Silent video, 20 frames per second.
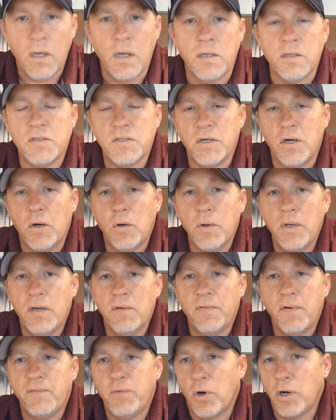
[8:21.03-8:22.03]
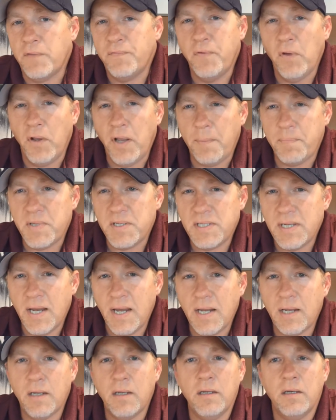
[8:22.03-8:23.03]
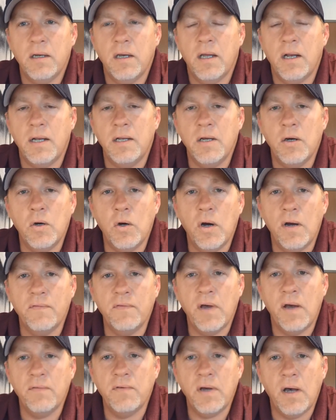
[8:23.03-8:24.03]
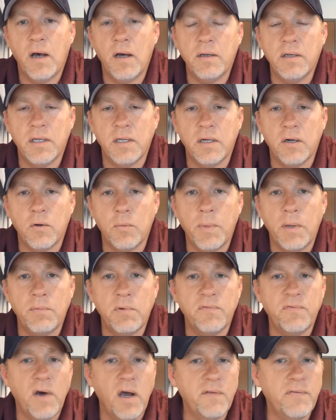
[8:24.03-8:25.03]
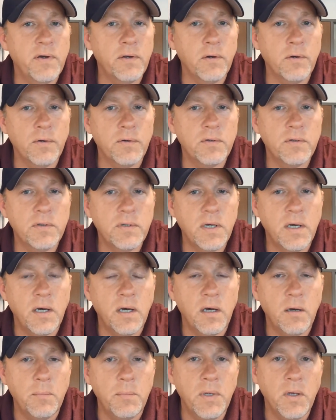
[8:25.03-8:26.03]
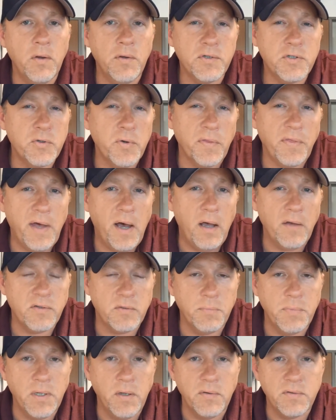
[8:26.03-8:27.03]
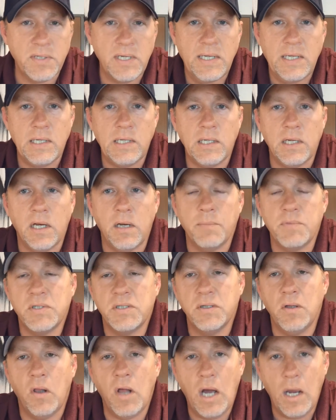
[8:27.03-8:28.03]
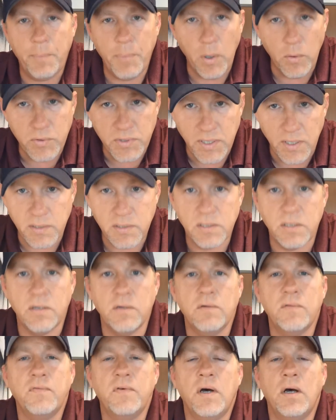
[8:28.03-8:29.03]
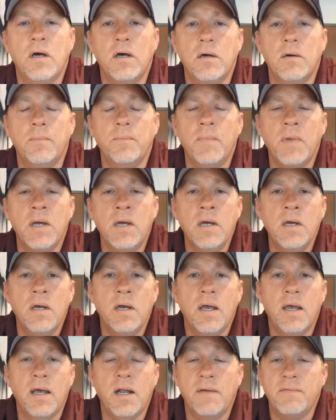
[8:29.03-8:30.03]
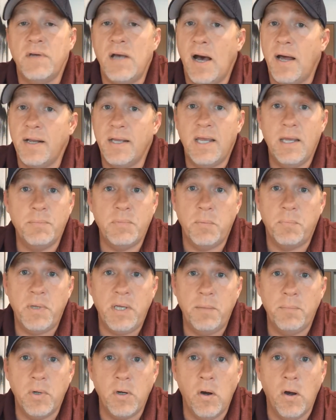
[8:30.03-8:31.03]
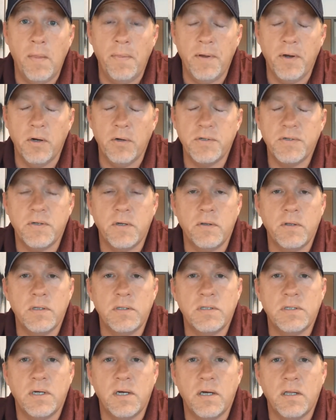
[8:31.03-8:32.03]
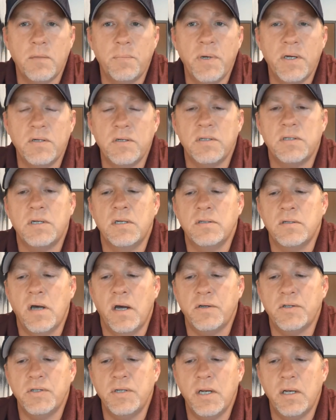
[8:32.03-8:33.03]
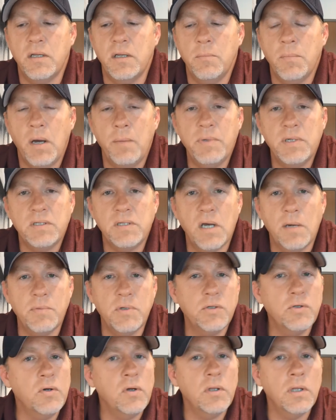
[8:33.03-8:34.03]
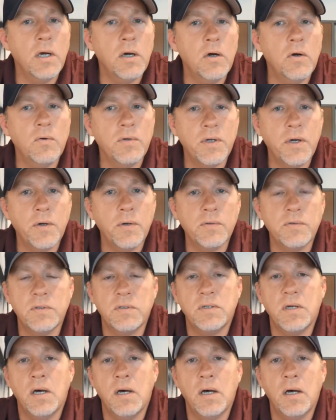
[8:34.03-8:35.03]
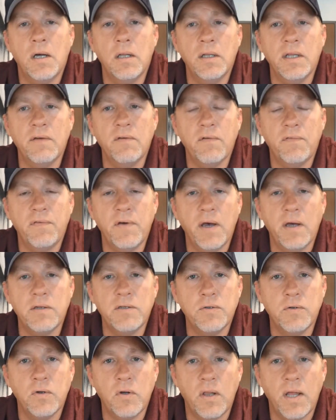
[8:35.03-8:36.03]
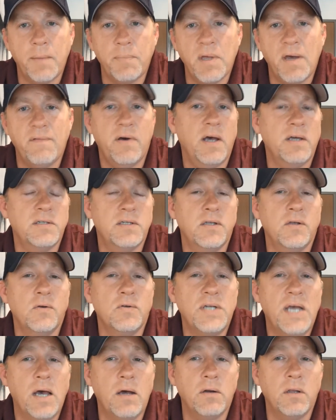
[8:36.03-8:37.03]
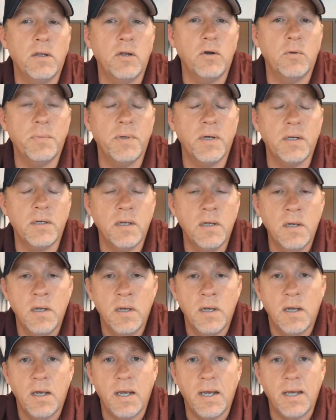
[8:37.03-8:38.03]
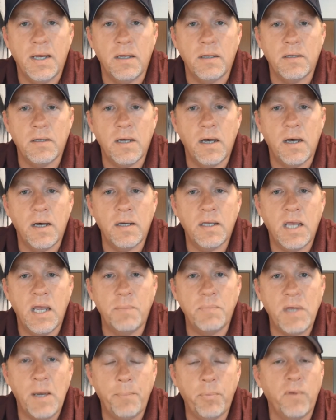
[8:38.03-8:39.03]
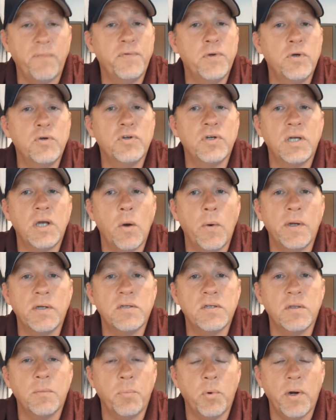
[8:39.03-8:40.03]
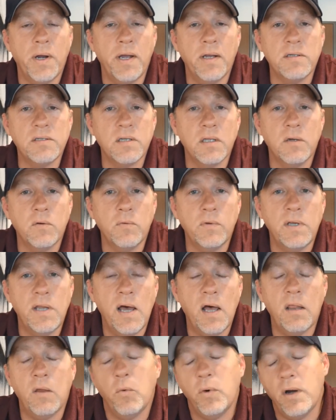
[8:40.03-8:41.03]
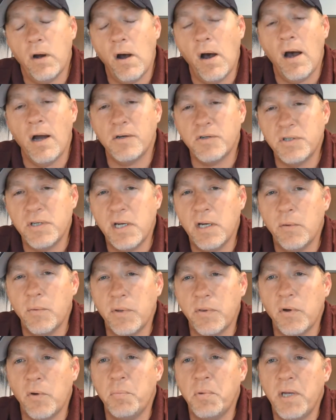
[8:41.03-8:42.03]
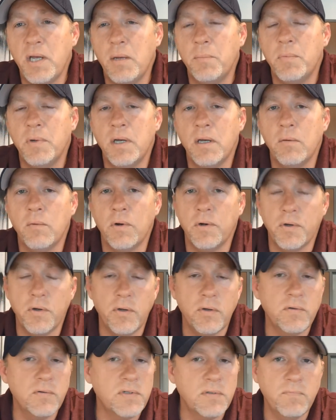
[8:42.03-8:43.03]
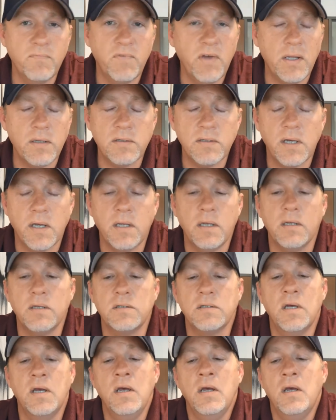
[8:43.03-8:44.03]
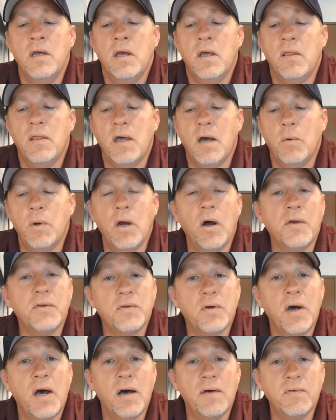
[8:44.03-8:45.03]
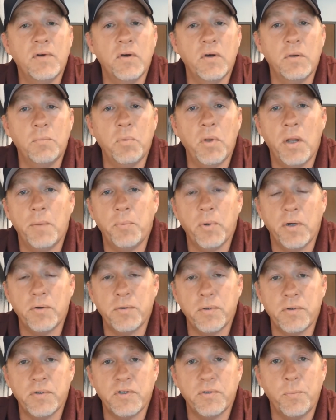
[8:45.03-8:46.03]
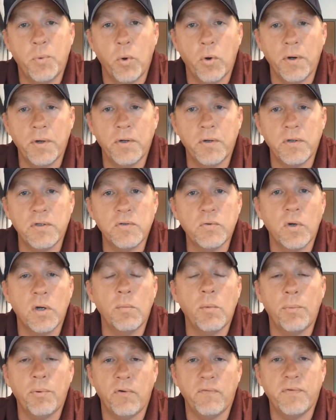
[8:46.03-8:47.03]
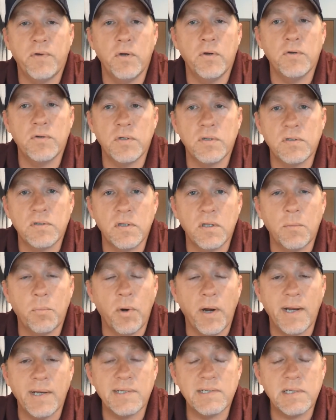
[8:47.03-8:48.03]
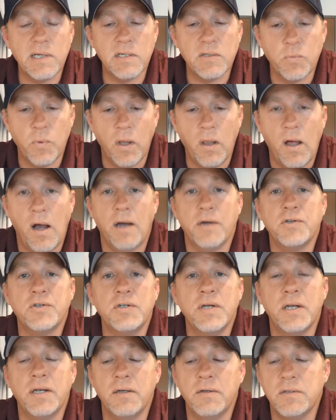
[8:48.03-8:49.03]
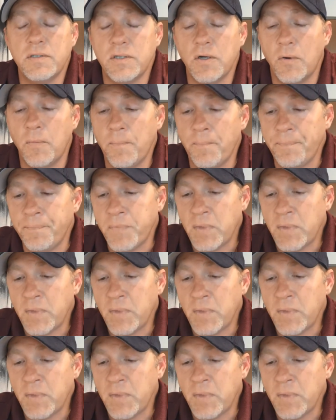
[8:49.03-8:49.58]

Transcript: And so if I've already filled up the tank and I know I've got, maybe 500 mils to 1,000 mils in, and I'm still hypotensive, and I've got to keep the PEEP on there so that the patient stays oxygenated, it might be a time to do a low dose levofed to clamp that vascular down a little bit and keep that perfusion going to the brain, so that now that we're oxygenating with our PEEP and our good vent settings, that we also have good blood pressure to support good cerebral perfusion so the brain stays well oxygenated. So